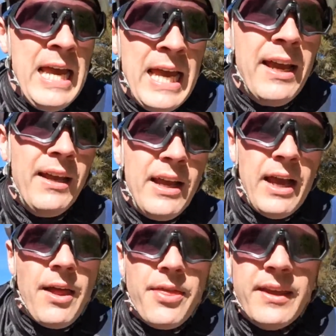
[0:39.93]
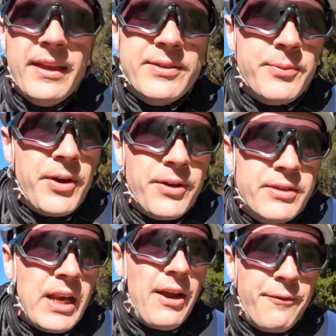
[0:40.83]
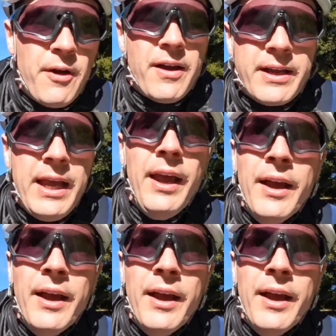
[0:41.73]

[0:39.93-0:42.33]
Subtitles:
I think it's worth clarifying